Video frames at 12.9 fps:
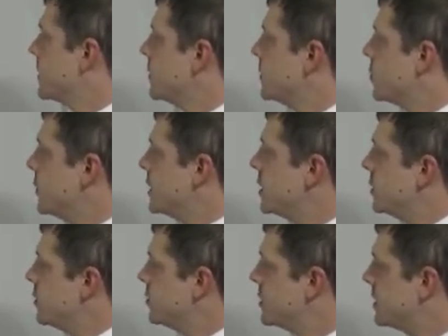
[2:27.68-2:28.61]
So we can
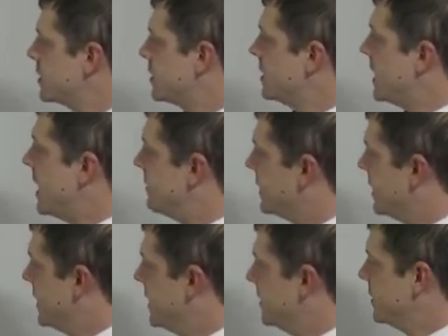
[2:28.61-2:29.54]
use this to
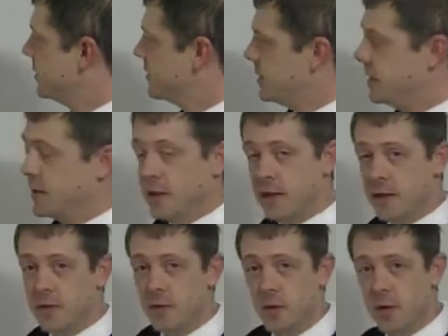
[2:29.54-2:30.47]
navigate in
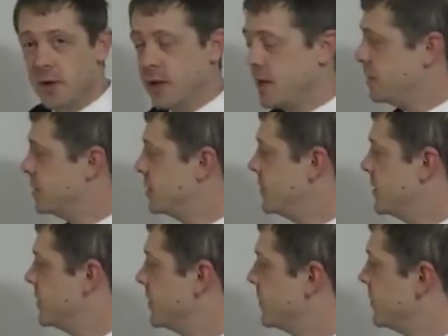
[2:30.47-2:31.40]
the northern
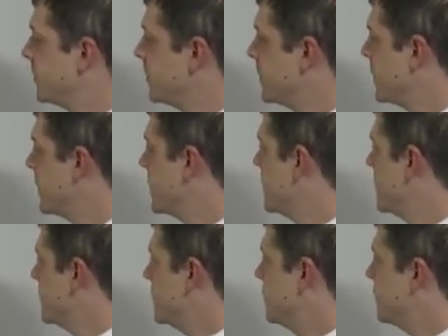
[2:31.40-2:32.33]
hemisphere.
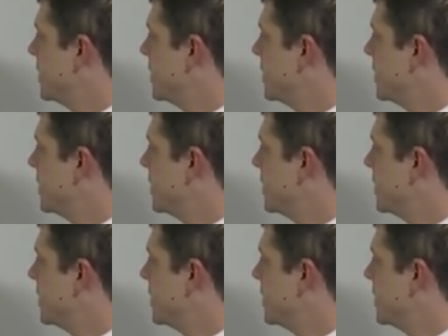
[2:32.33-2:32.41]
You've